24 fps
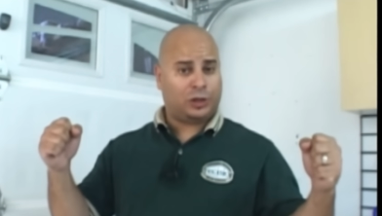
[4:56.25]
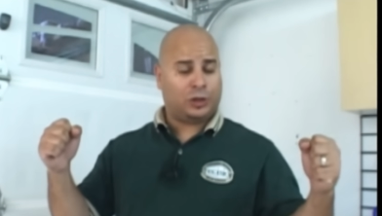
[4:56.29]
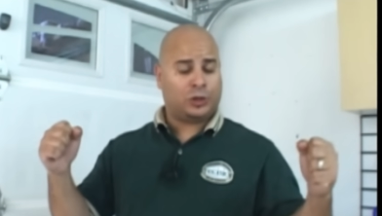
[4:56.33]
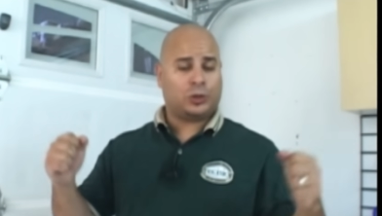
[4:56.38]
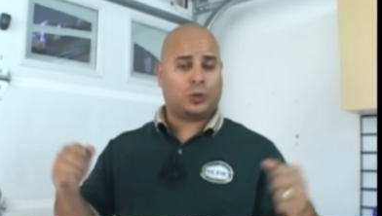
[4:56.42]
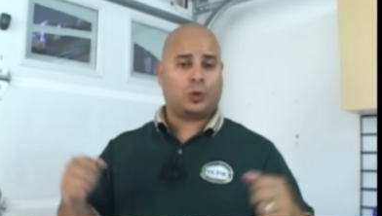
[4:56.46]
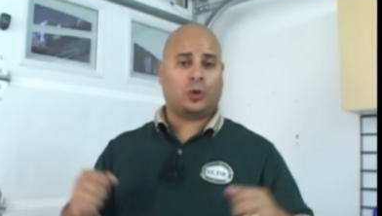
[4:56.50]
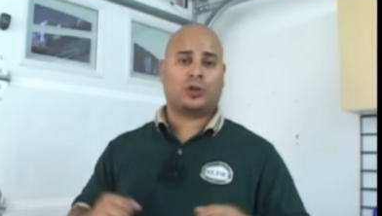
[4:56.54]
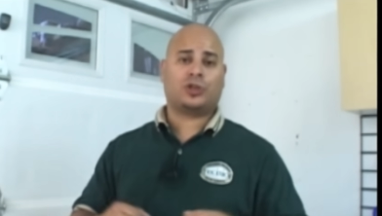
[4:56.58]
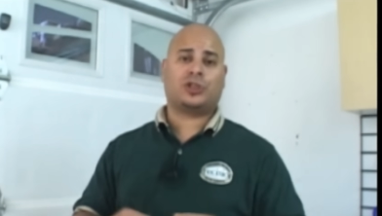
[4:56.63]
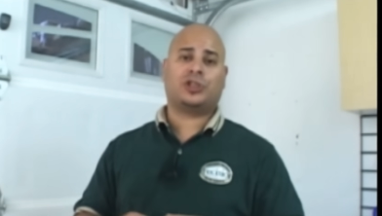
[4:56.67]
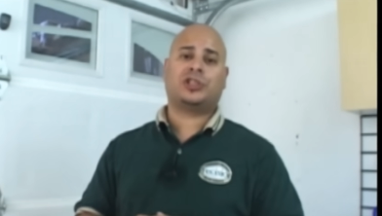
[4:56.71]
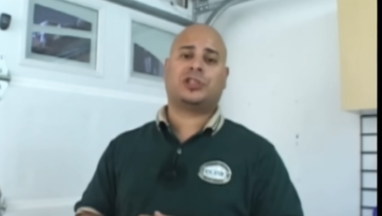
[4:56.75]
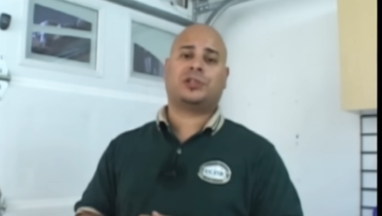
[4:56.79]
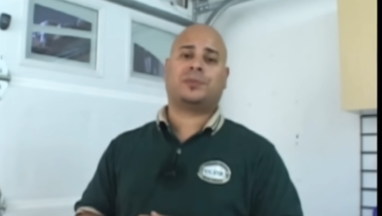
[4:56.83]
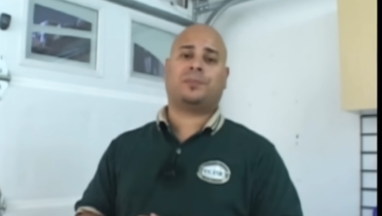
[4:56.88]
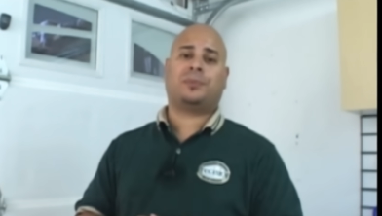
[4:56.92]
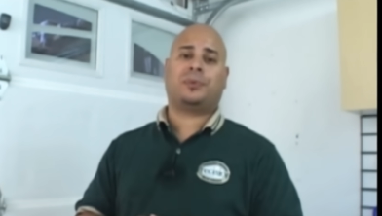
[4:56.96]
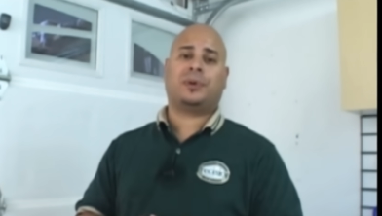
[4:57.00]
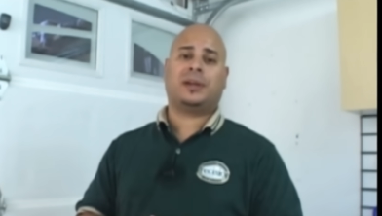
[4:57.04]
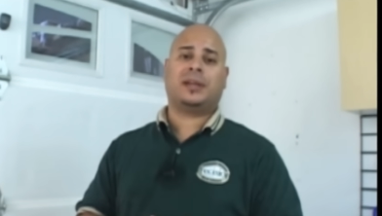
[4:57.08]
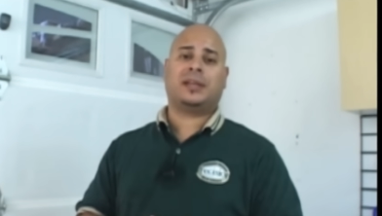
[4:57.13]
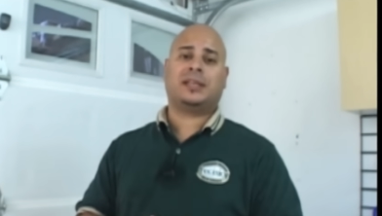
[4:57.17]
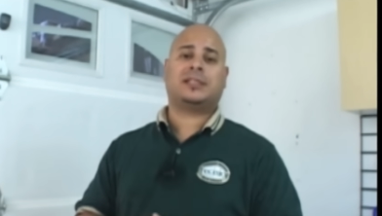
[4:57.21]
torsion
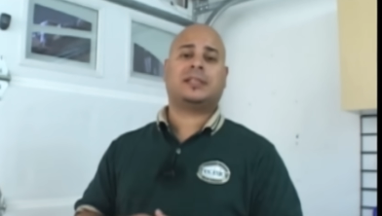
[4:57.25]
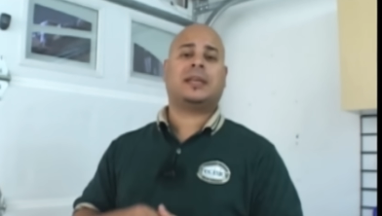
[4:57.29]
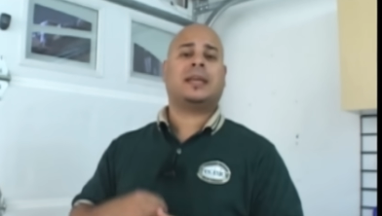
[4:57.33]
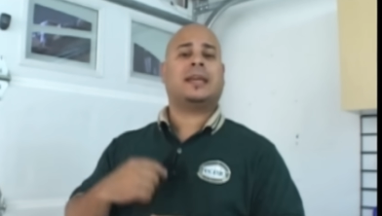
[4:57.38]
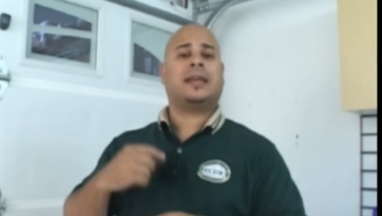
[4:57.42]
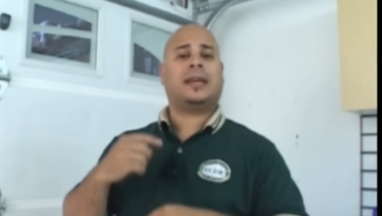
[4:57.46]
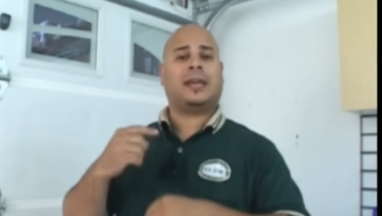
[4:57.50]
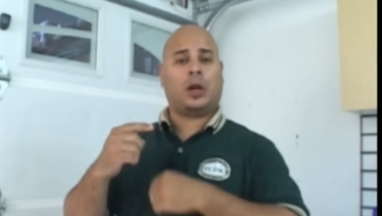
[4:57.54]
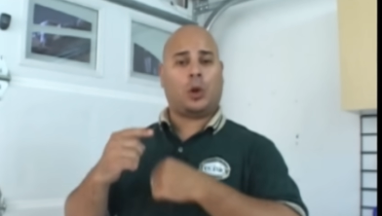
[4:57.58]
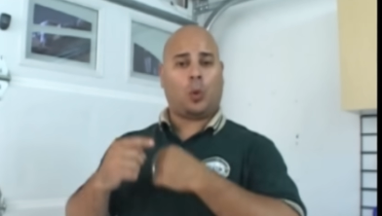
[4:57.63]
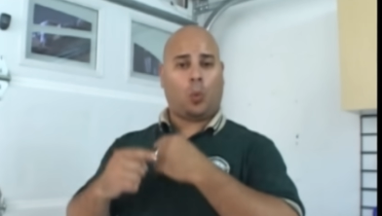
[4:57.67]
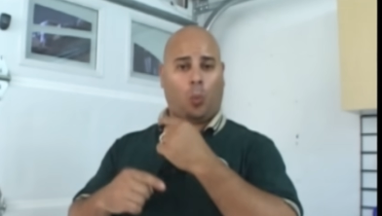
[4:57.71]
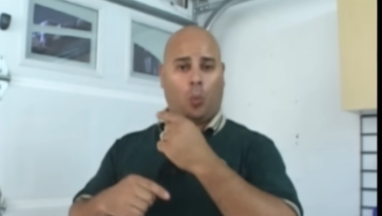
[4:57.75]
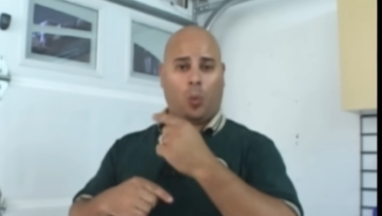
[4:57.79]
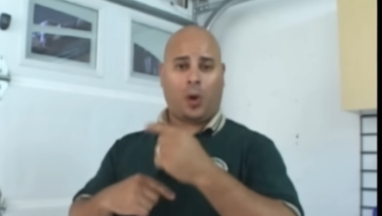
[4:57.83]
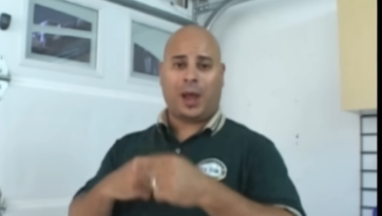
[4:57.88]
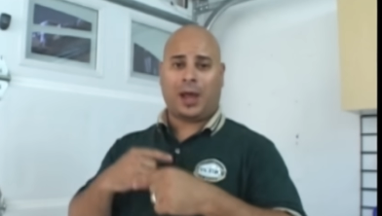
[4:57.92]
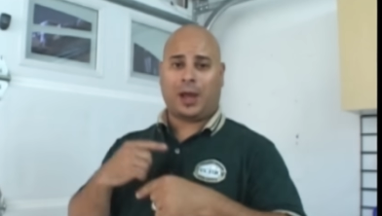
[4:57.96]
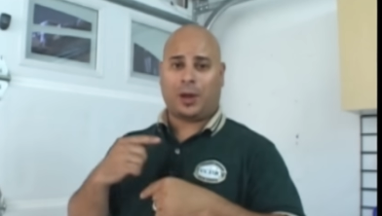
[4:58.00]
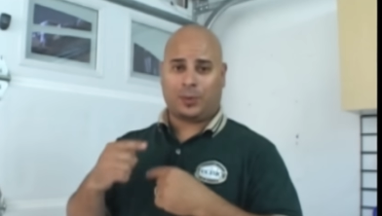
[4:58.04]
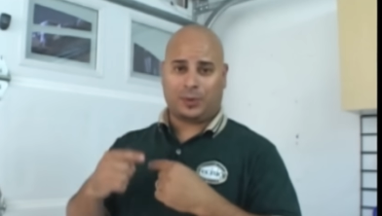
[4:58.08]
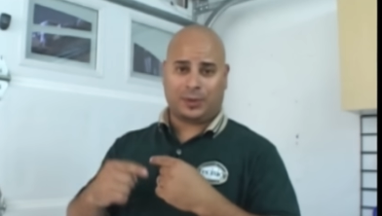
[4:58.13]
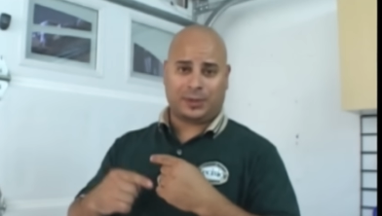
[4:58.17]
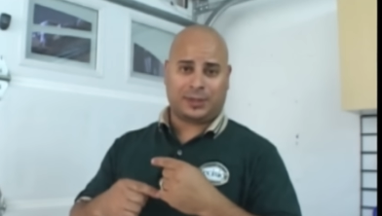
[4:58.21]
springs get
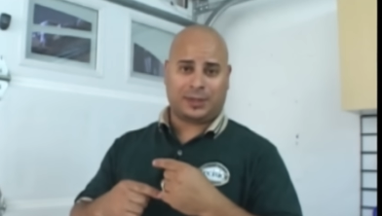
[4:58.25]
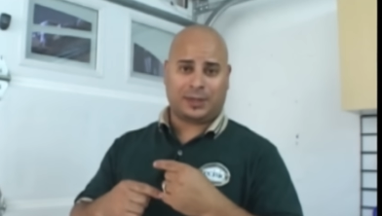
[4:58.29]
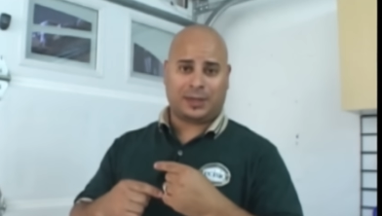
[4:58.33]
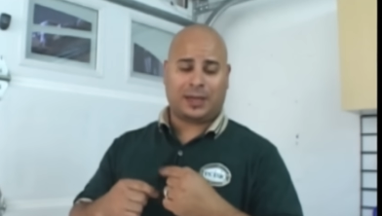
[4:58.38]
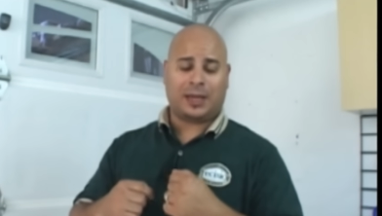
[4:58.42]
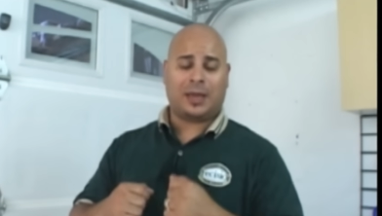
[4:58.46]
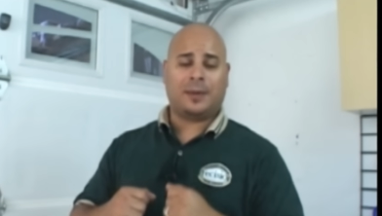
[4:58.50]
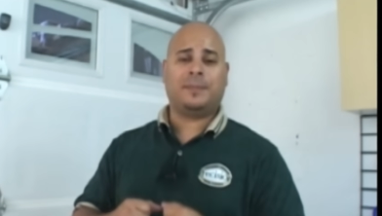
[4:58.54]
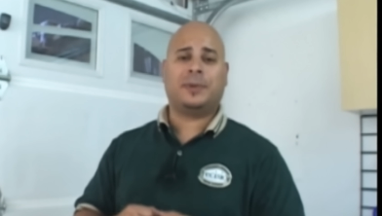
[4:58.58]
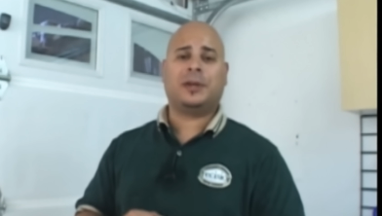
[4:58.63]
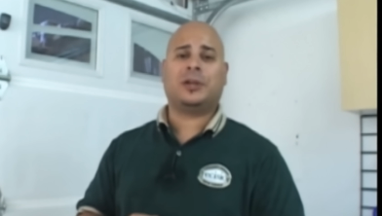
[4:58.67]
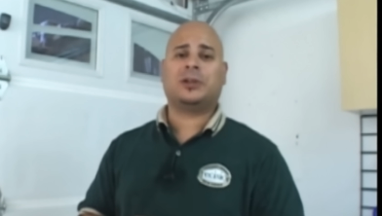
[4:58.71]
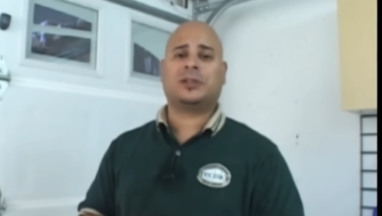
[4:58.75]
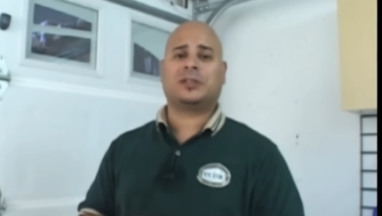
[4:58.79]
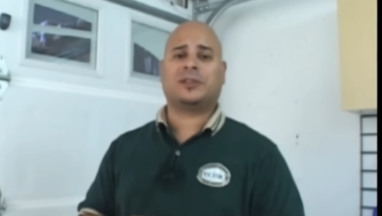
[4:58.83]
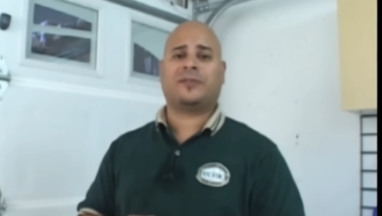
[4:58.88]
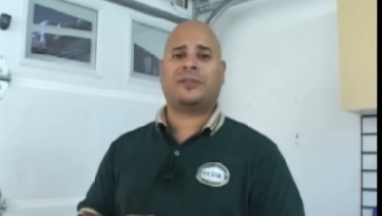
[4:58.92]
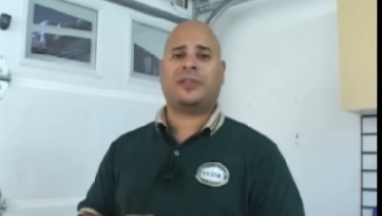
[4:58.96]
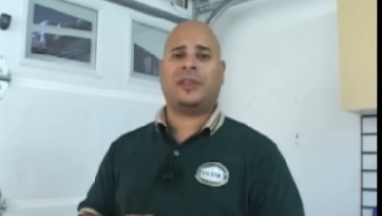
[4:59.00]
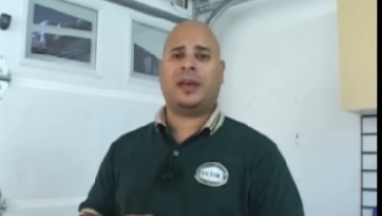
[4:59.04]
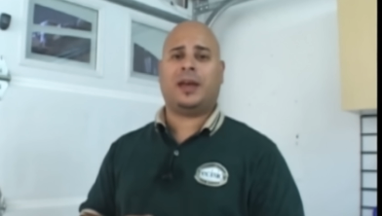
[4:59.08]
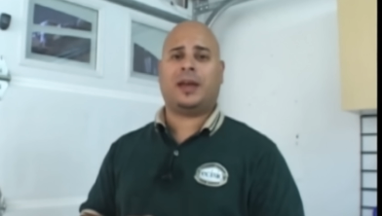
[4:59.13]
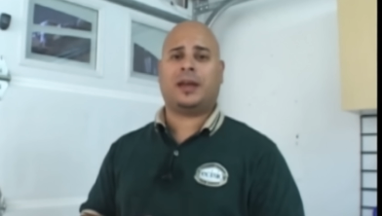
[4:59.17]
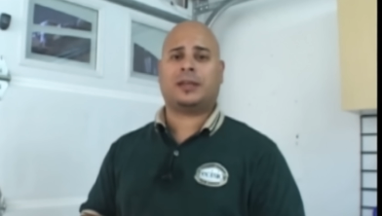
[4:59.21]
wound, and because
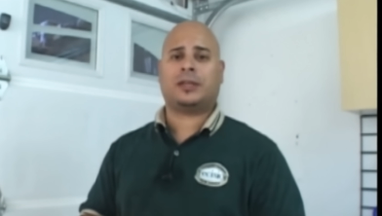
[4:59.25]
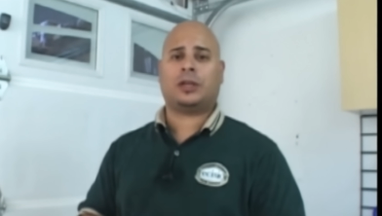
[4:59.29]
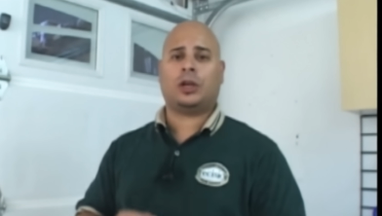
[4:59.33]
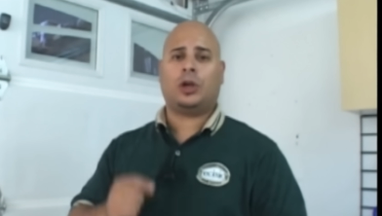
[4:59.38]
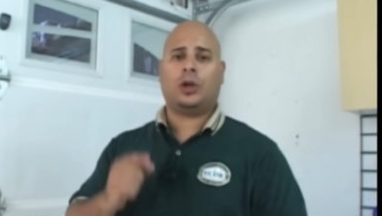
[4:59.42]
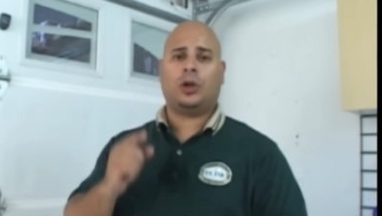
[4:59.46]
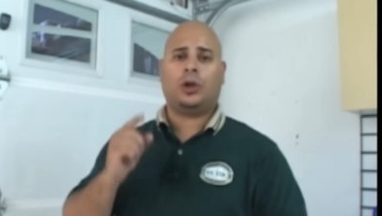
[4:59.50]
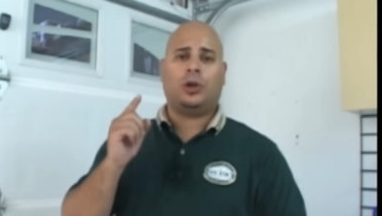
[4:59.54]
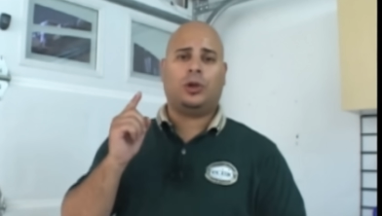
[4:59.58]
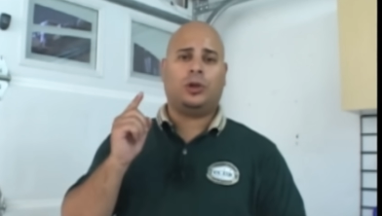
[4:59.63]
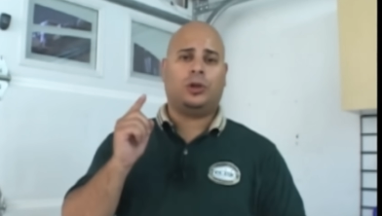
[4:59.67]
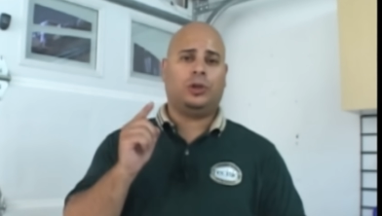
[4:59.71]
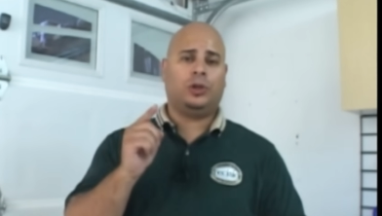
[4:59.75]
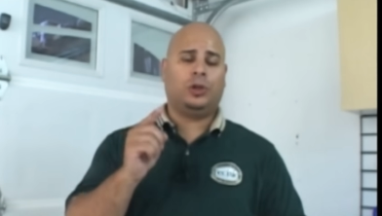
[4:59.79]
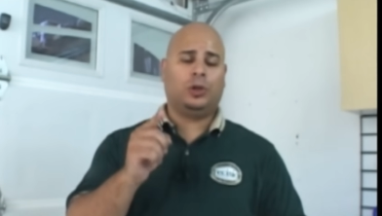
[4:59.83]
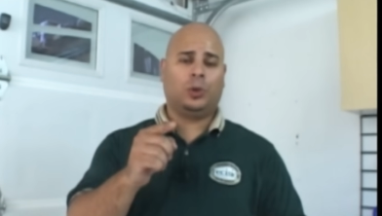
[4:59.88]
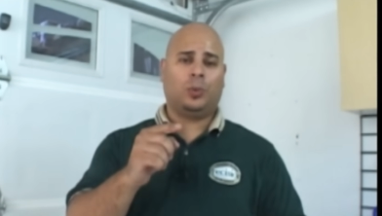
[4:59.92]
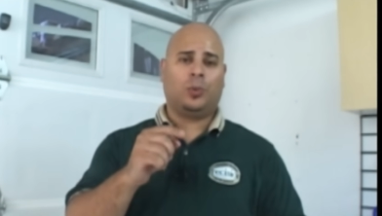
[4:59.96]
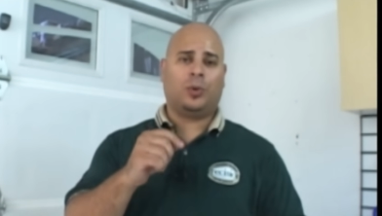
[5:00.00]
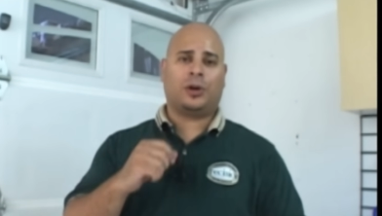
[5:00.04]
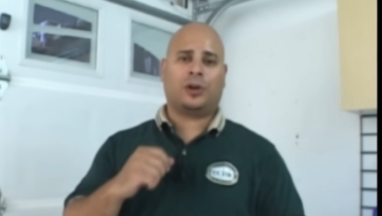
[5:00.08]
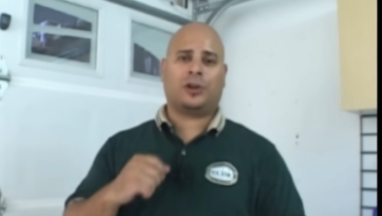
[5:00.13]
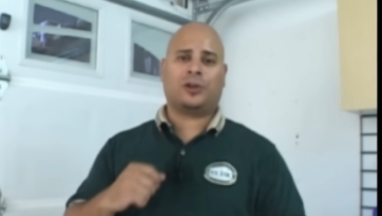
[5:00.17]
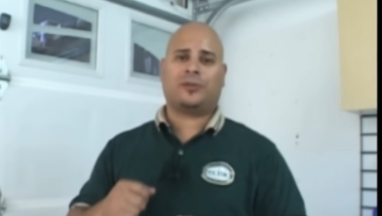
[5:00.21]
of that, you'll
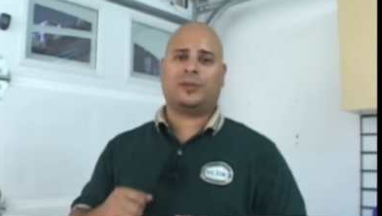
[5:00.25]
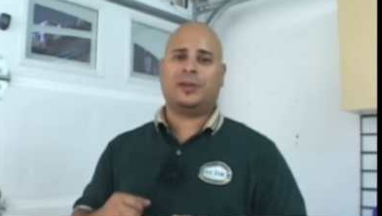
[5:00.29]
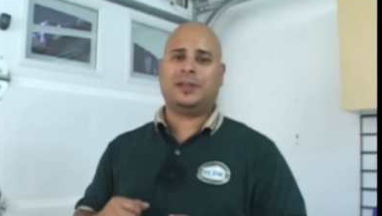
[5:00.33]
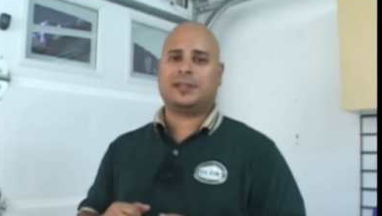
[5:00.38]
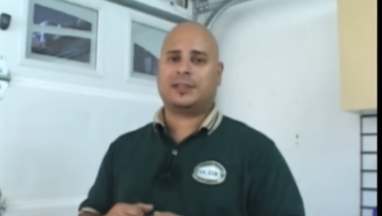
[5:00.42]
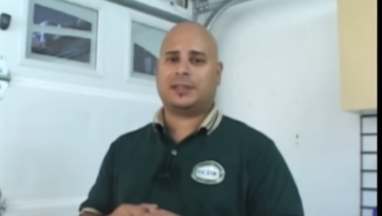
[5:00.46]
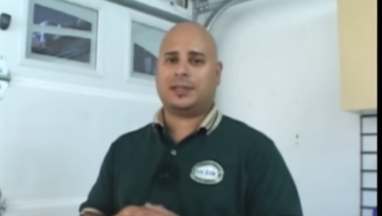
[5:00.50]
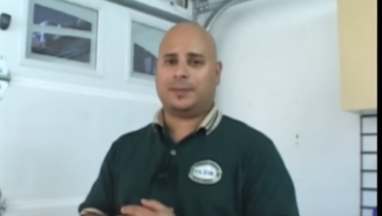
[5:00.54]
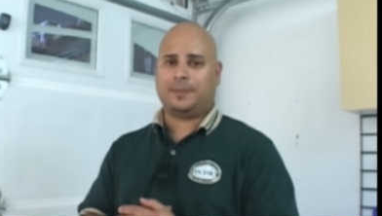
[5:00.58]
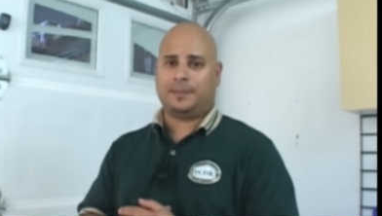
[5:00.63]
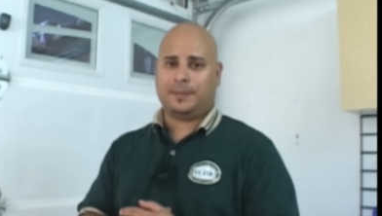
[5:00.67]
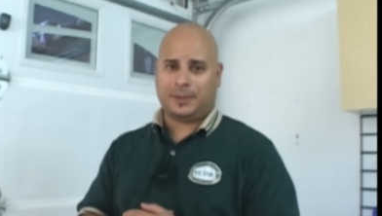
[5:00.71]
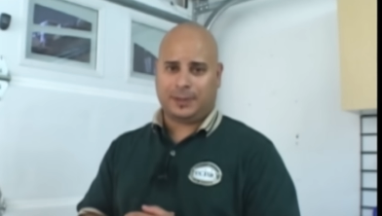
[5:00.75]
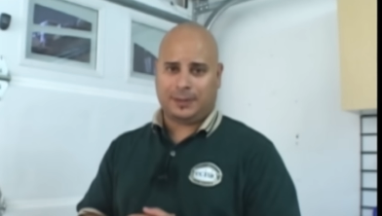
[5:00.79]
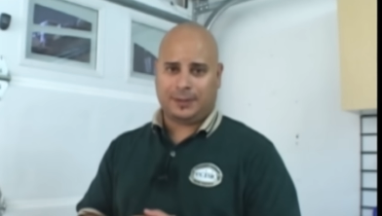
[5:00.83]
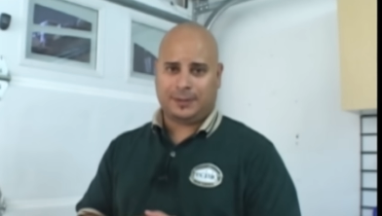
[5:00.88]
want to grease them.